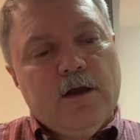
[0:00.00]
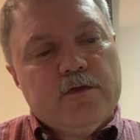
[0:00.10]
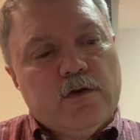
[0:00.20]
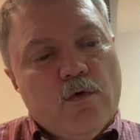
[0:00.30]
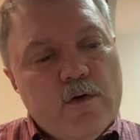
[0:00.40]

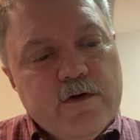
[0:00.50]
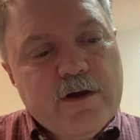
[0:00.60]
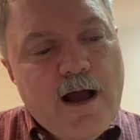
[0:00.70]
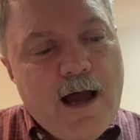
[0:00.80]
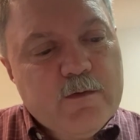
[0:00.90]
the Lord your
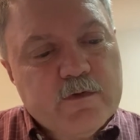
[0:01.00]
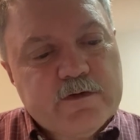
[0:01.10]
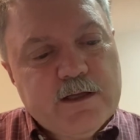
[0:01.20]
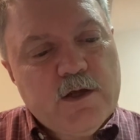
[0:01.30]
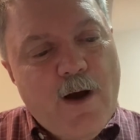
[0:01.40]
God will
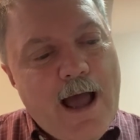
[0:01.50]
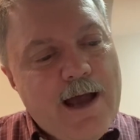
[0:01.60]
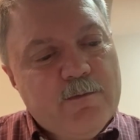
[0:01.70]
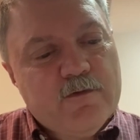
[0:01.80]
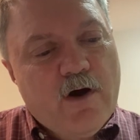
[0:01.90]
set you
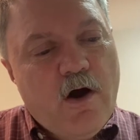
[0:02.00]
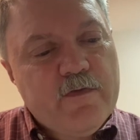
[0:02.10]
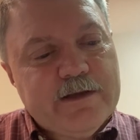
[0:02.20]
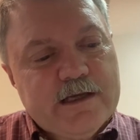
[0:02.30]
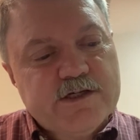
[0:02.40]
high above all
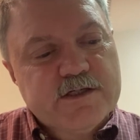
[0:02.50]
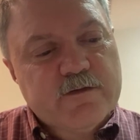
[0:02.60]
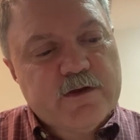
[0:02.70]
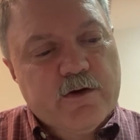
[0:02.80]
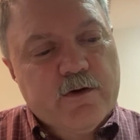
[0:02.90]
the nations
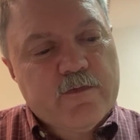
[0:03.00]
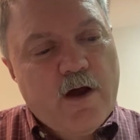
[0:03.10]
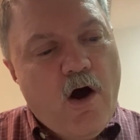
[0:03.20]
of the earth.